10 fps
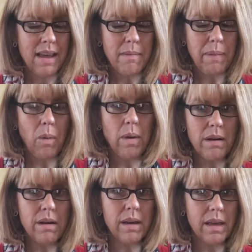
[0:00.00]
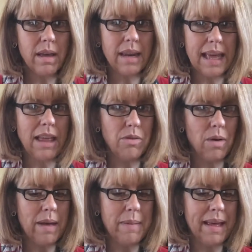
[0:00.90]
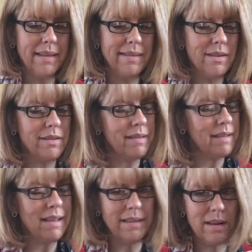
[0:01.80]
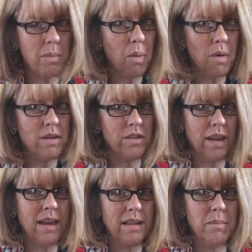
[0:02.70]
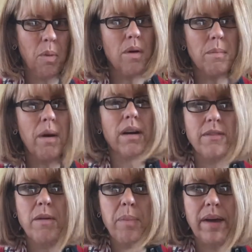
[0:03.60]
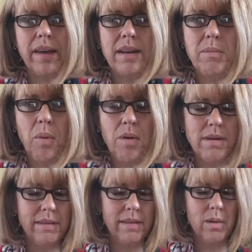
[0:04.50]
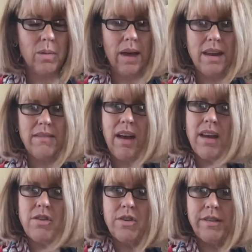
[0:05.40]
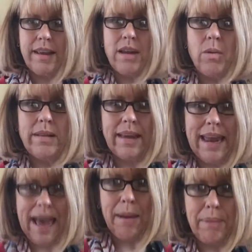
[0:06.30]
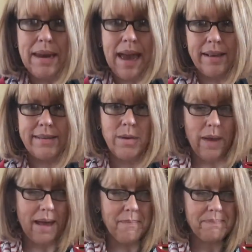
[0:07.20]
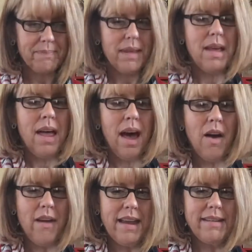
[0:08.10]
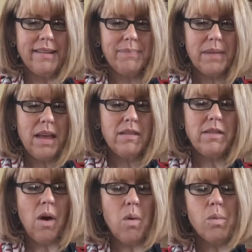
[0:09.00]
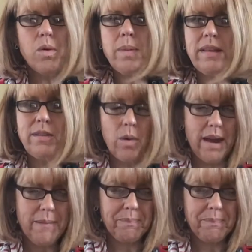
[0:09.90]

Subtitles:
but we are going to get through it because it's an important part of our book and important to kind of understand what's going to happen next, okay? All right. So, Ruby's story.